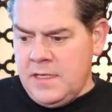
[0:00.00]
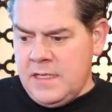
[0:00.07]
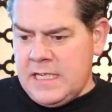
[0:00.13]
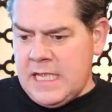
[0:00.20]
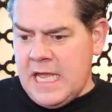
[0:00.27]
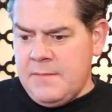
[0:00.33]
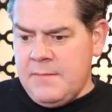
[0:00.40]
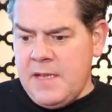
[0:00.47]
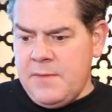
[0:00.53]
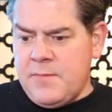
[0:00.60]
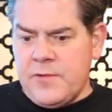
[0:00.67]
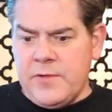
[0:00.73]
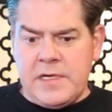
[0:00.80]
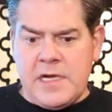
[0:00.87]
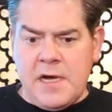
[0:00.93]
Cape May
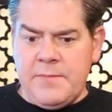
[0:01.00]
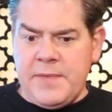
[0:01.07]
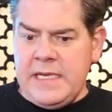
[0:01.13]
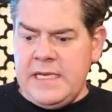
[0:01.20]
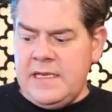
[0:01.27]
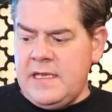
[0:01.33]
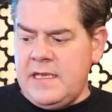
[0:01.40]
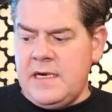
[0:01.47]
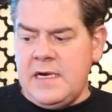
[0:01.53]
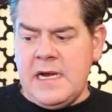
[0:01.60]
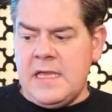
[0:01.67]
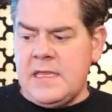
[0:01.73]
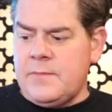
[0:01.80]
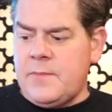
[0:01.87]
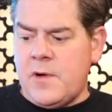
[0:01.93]
Brewing Company hit it
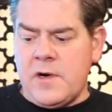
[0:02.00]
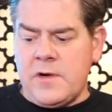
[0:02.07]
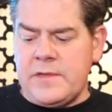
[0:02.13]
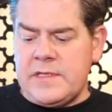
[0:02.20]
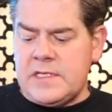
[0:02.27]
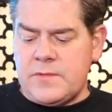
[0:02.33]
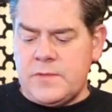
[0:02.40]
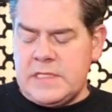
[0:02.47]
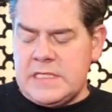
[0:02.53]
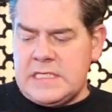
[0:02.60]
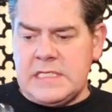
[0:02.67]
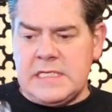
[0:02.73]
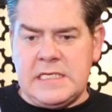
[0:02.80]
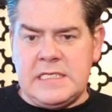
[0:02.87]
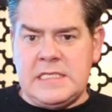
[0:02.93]
out of the park with this one.
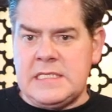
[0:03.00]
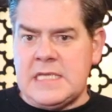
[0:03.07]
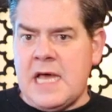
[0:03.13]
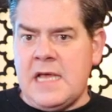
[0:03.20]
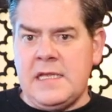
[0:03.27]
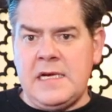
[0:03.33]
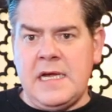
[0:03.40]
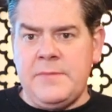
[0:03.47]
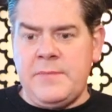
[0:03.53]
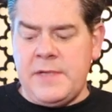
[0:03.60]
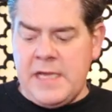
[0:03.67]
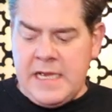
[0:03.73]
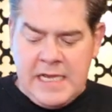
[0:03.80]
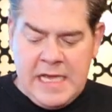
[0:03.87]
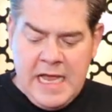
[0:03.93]
This solid
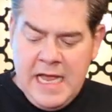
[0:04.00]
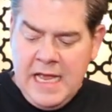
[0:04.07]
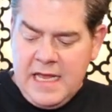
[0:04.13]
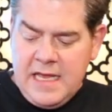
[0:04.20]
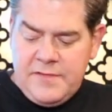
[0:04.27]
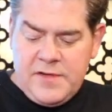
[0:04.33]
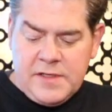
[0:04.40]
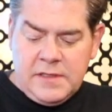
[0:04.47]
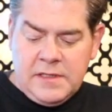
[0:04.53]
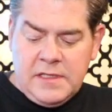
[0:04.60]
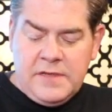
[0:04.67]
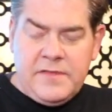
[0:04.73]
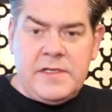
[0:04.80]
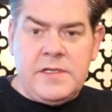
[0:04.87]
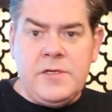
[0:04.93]
IPA. If you
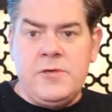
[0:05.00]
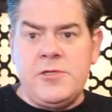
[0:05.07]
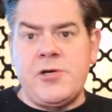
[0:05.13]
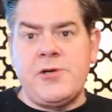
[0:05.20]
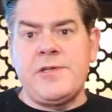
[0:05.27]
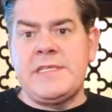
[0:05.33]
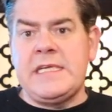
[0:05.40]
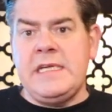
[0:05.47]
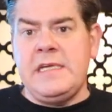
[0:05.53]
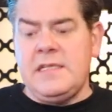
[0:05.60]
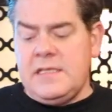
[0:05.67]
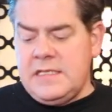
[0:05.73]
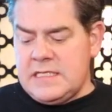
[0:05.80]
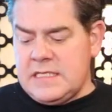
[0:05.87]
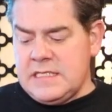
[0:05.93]
live in New Jersey,
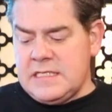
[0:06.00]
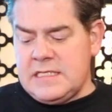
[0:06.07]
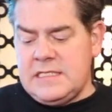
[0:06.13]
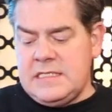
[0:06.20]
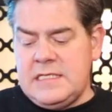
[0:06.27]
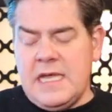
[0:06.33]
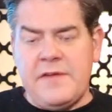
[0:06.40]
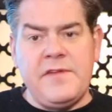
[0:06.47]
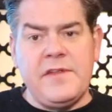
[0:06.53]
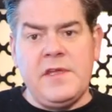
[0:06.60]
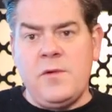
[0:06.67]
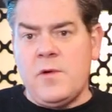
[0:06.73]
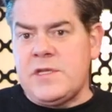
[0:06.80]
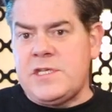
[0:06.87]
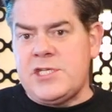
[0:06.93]
this is definitely
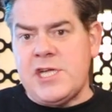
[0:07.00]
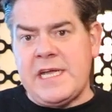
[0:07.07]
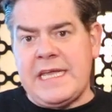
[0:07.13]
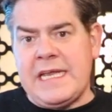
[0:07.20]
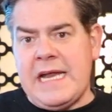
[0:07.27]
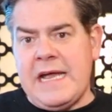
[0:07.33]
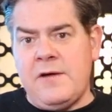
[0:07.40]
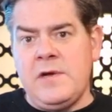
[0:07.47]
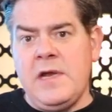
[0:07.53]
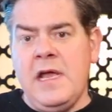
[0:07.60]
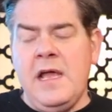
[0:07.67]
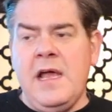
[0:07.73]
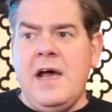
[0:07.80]
worth checking out.